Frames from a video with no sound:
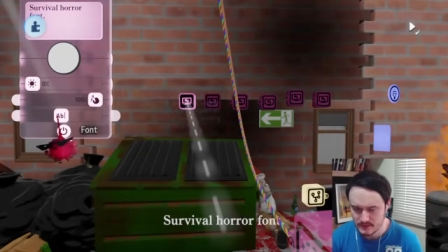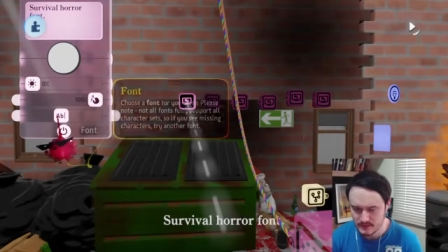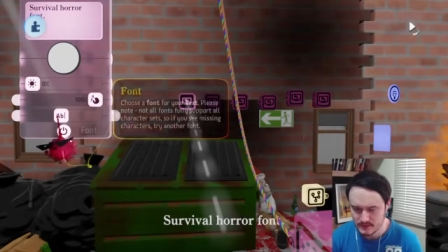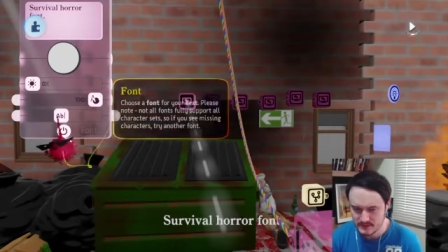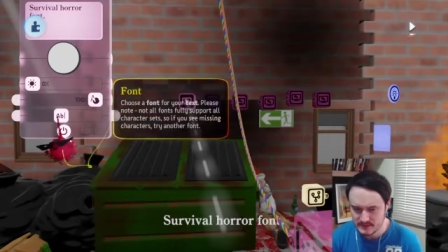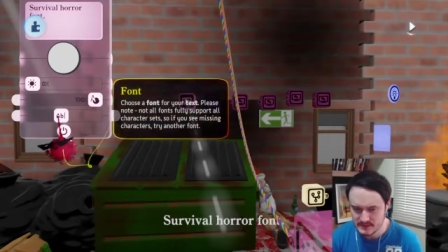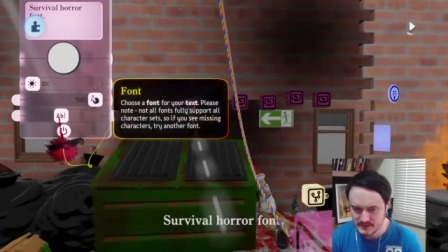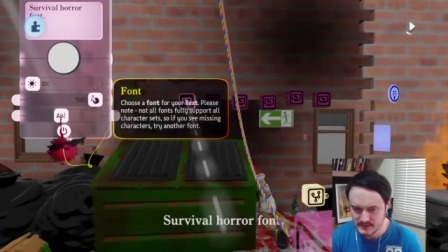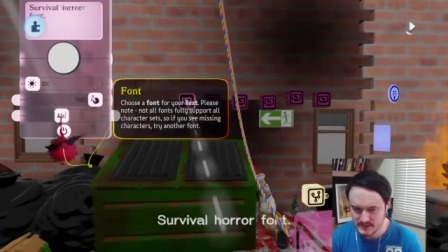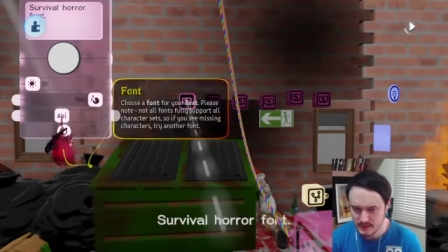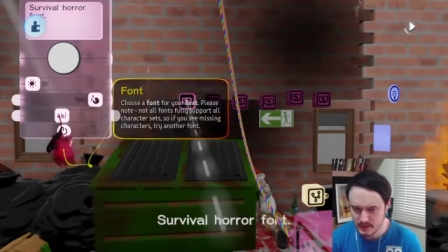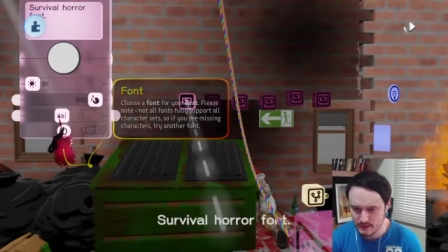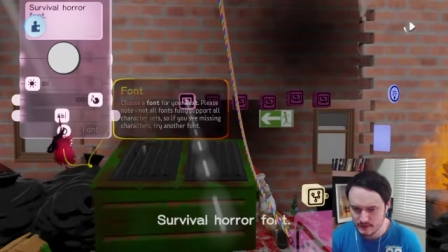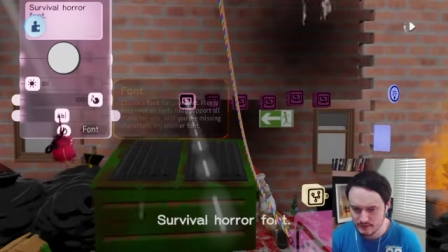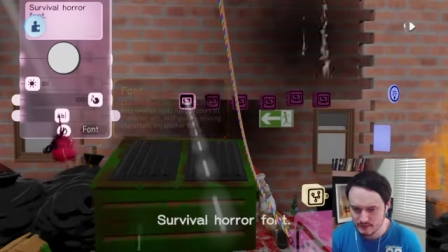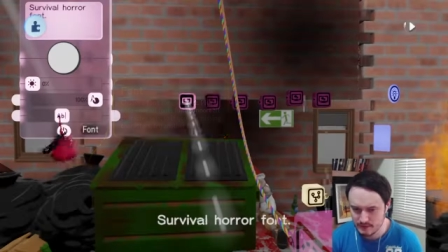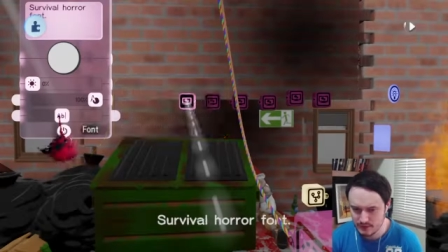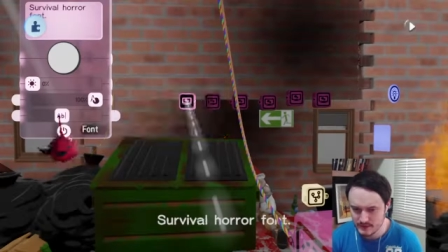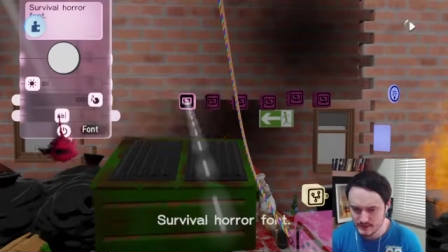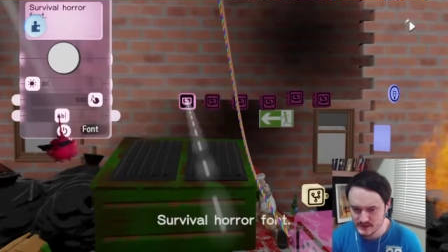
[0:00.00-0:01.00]
See, there's a lot of
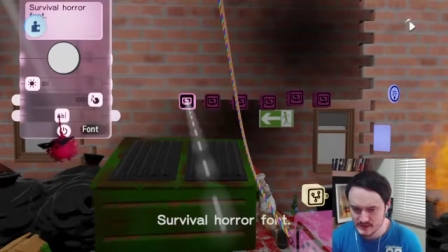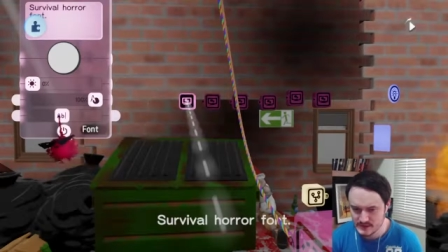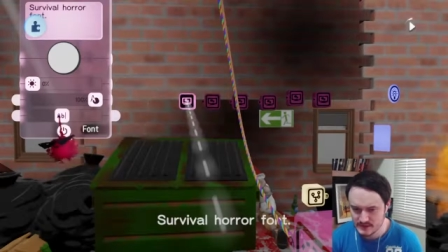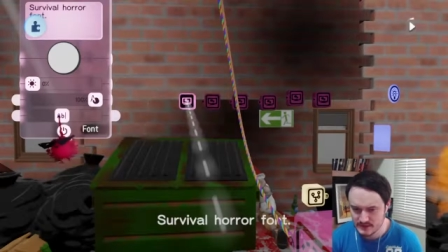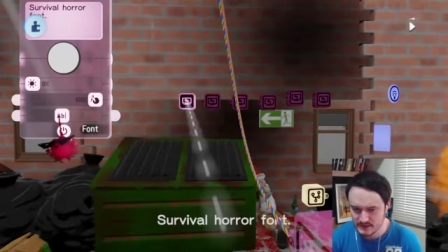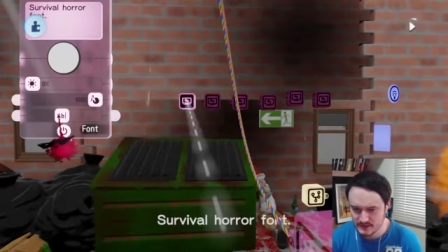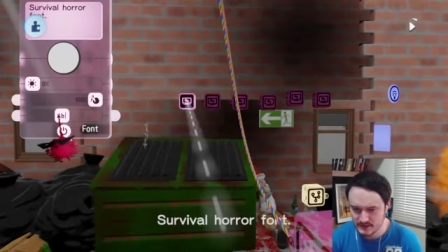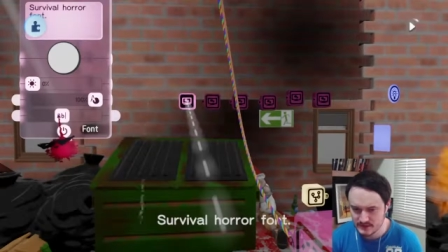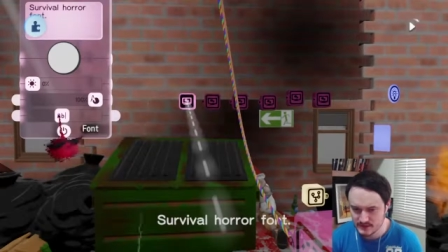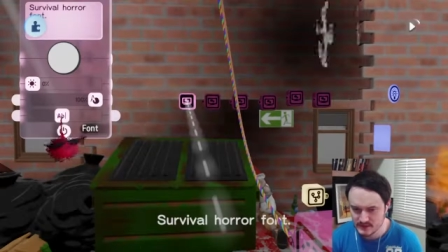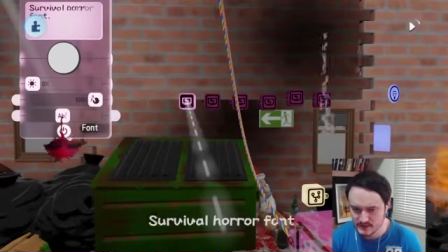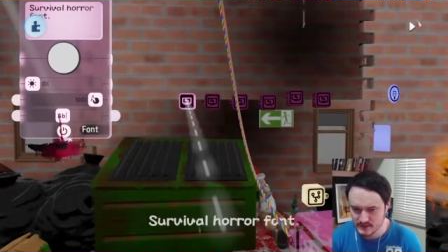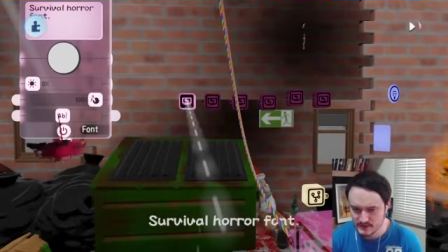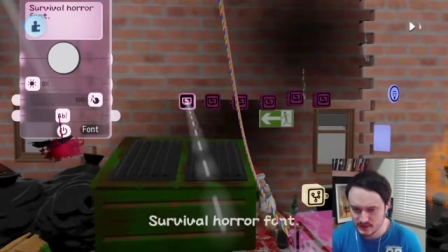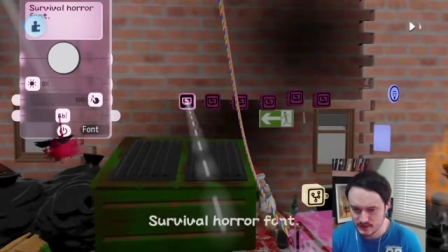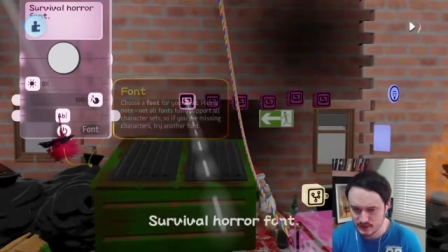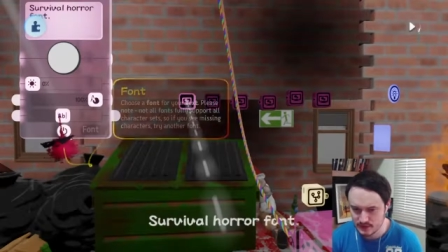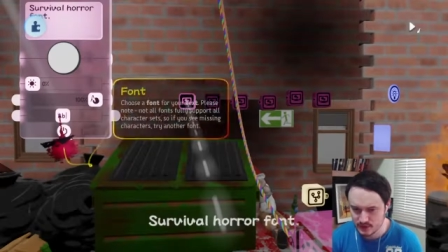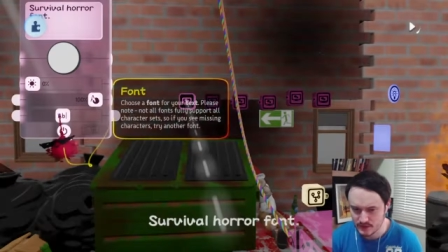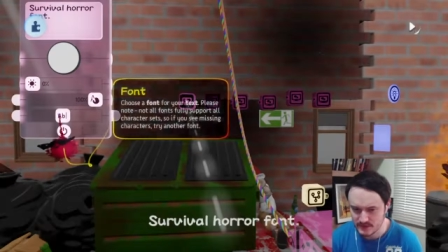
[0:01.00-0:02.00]
fonts here that just
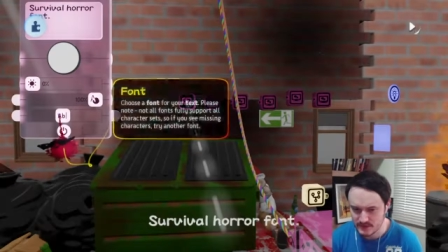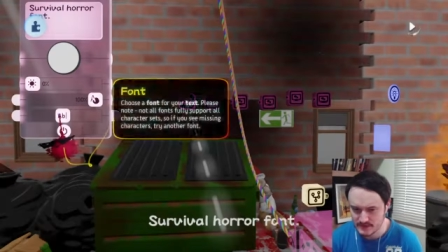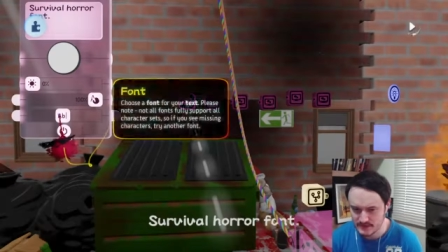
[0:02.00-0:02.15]
look